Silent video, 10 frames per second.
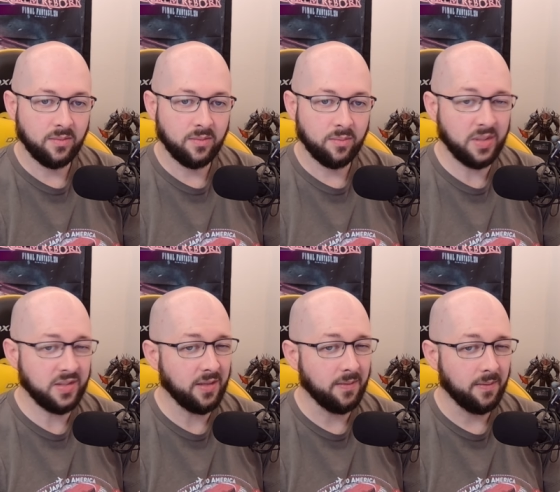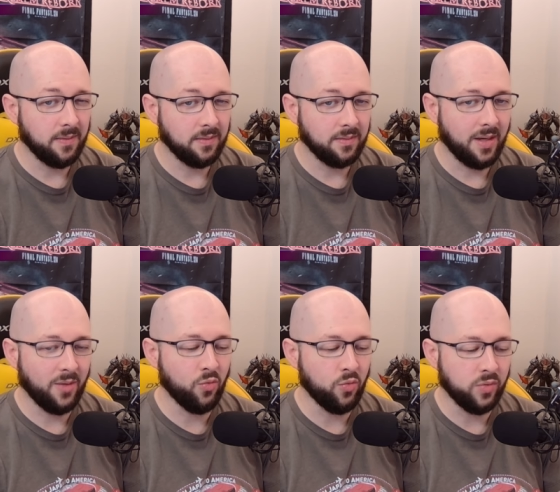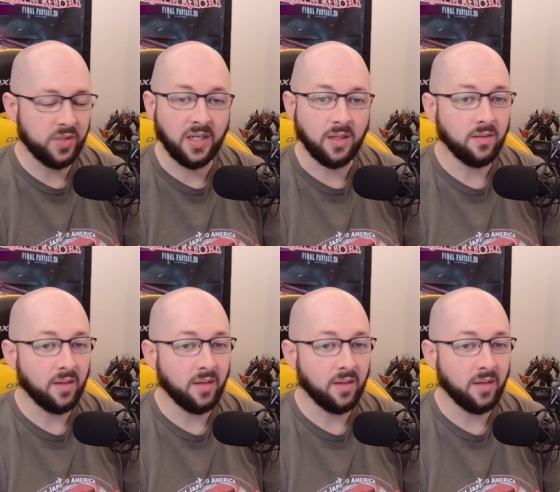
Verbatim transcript: Biscuit? Ooh, ticket.